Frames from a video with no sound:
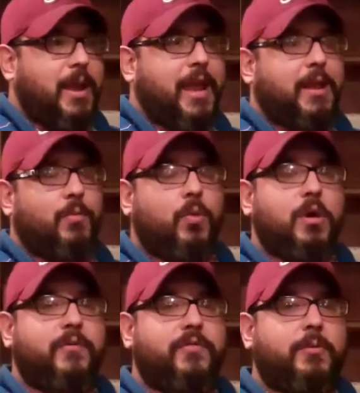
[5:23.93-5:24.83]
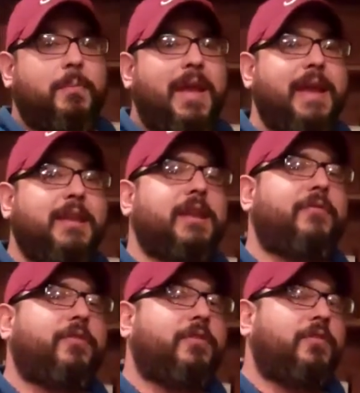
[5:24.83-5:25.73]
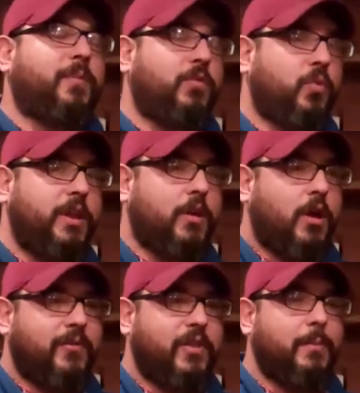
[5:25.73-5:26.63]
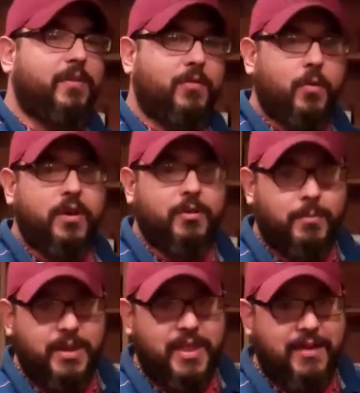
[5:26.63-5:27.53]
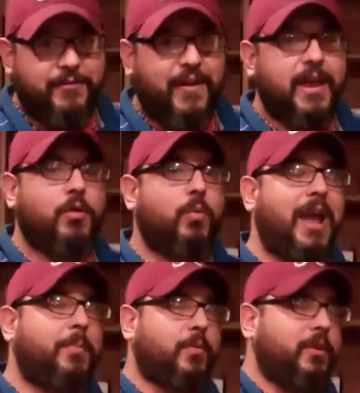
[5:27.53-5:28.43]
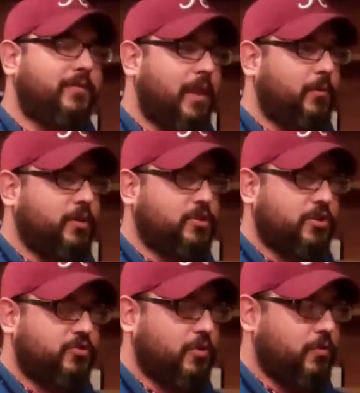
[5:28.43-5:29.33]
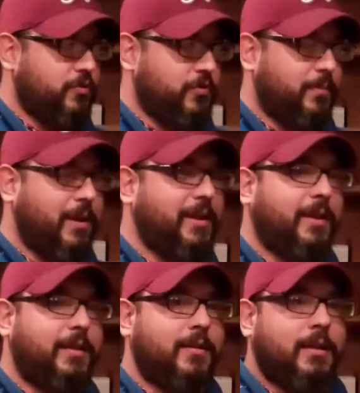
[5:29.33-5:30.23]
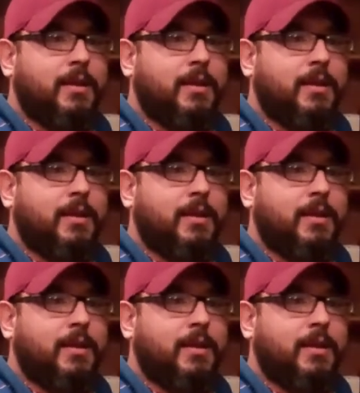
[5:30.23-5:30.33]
and one of the main differences between all of them is going to be that final wrap relief that we just showed you. Depending